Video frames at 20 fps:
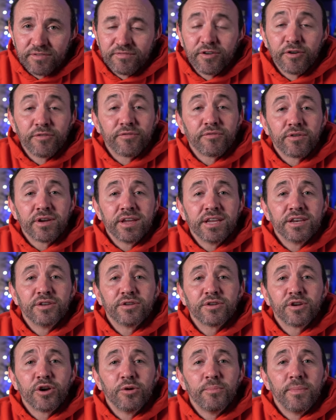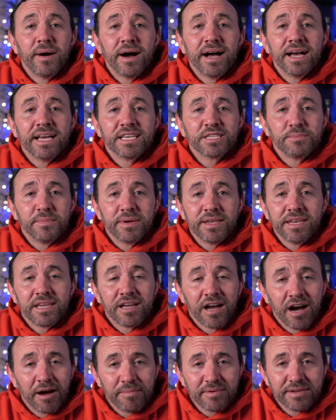Feel free to go buy as many
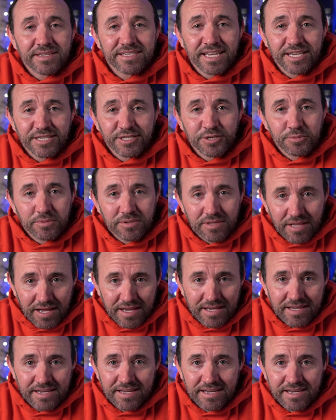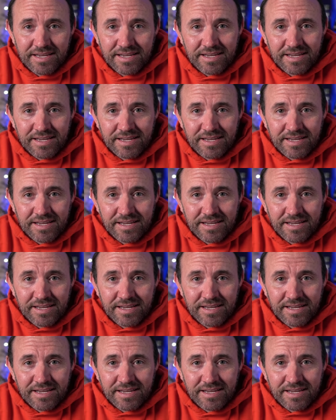copies as you would like.